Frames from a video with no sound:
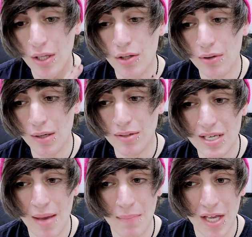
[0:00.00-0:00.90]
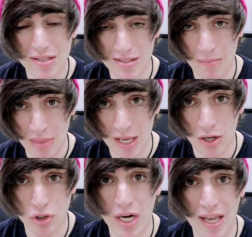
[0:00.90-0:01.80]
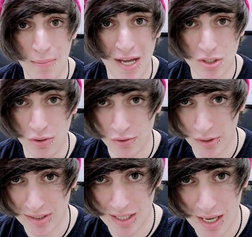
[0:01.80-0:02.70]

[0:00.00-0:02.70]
You can DM me on something and I'll try and get back to you as quick as I